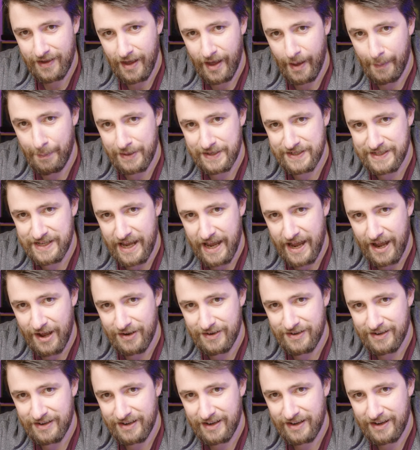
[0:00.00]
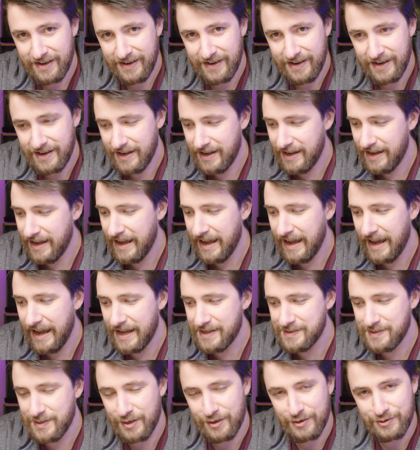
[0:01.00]
up and down
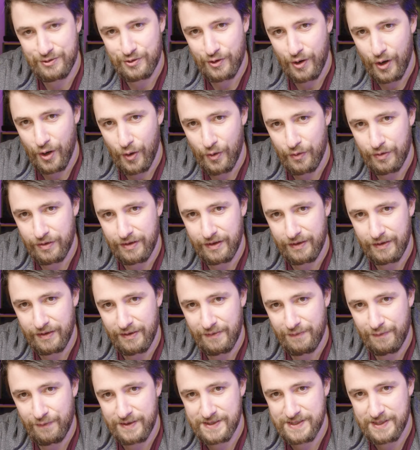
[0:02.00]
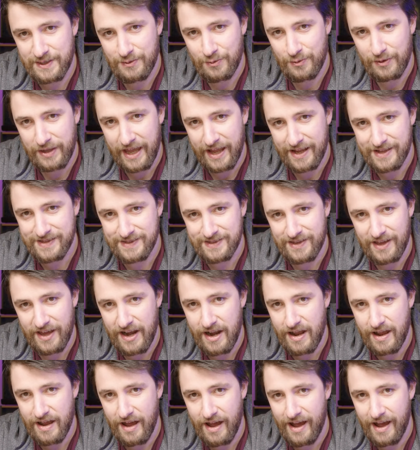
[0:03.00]
as you control the physical gain slider.